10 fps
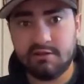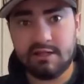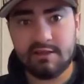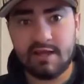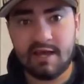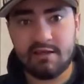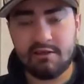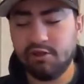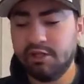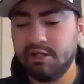Like that.
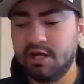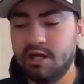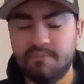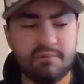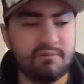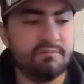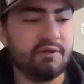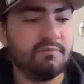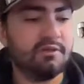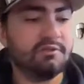Looking up
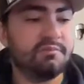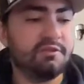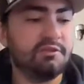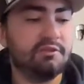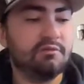pretty much, because